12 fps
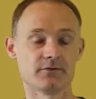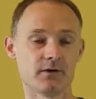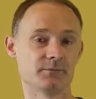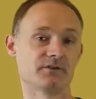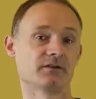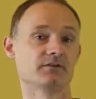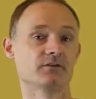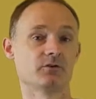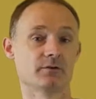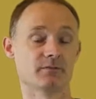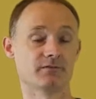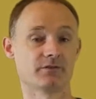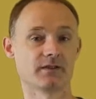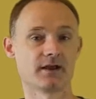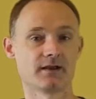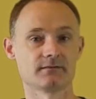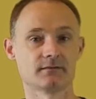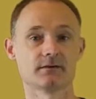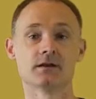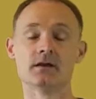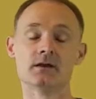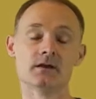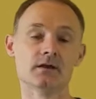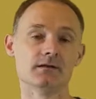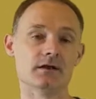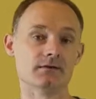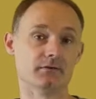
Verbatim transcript: fall protection equipment for the hazard. Now,